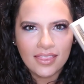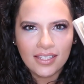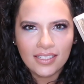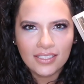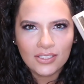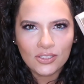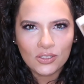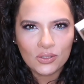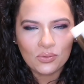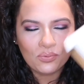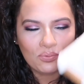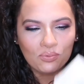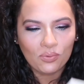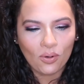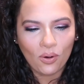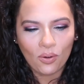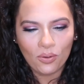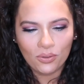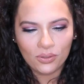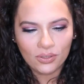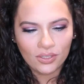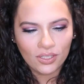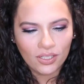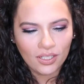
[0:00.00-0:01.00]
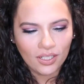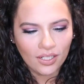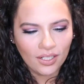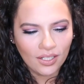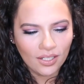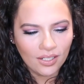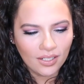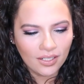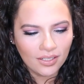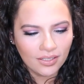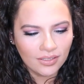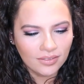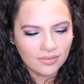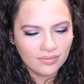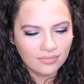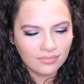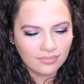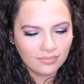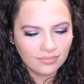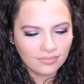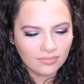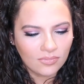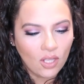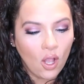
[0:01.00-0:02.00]
this roller
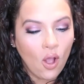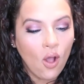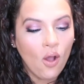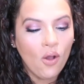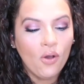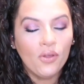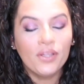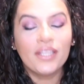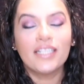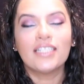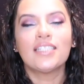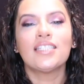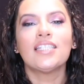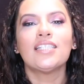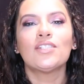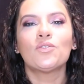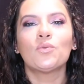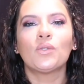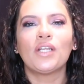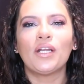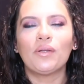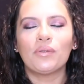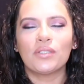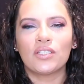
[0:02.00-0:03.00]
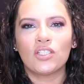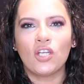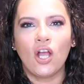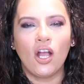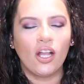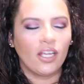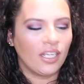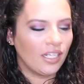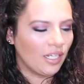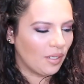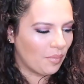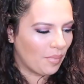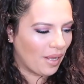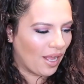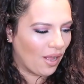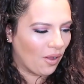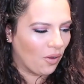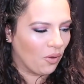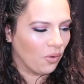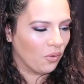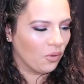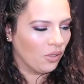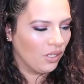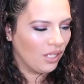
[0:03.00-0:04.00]
oh this is what i was talking
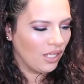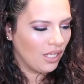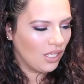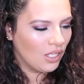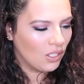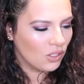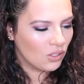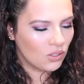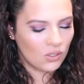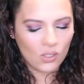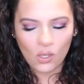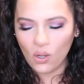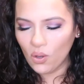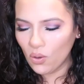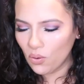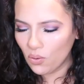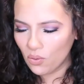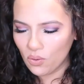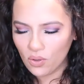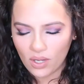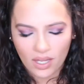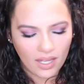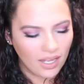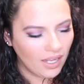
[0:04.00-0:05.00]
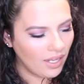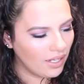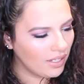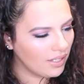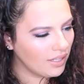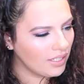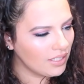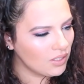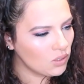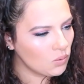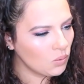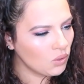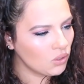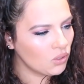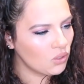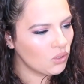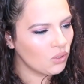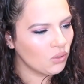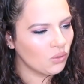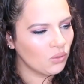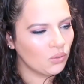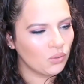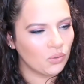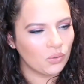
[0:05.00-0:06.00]
about so this one
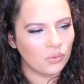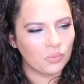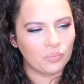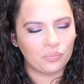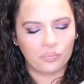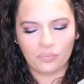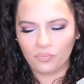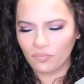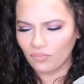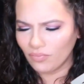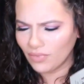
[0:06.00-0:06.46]
too